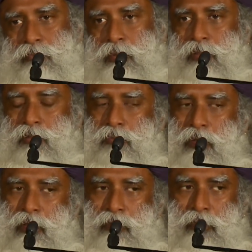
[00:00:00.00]
because the
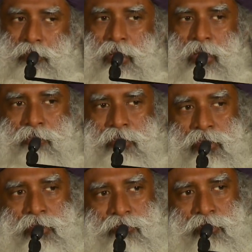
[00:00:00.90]
body will behave in
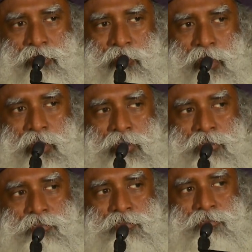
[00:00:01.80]
a different way.
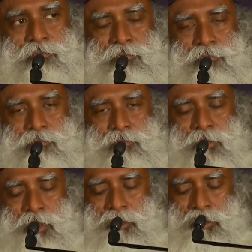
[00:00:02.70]

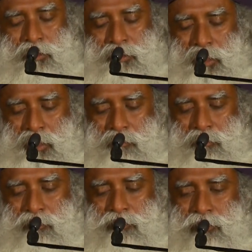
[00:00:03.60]
At that time,
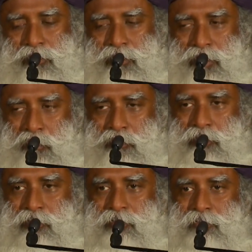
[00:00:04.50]
if you sit up
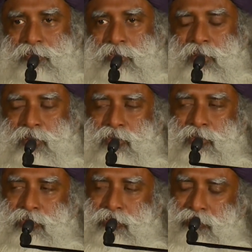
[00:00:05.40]
and
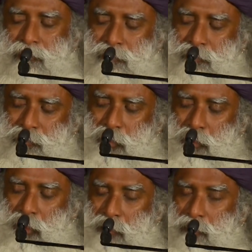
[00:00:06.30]
do
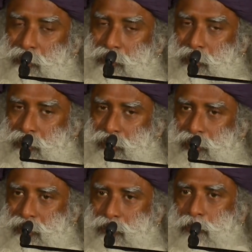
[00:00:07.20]
whatever
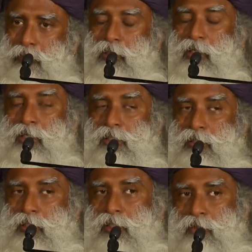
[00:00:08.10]
process you have been
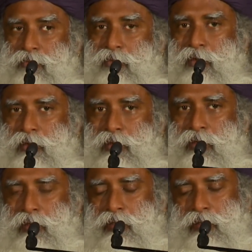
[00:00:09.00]
initiated for,
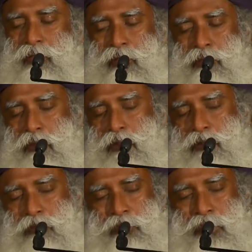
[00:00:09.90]
not
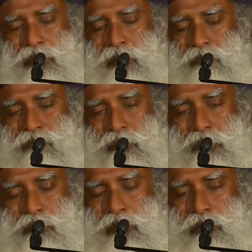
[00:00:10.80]
what you picked up from
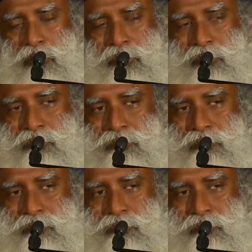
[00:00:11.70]
a book,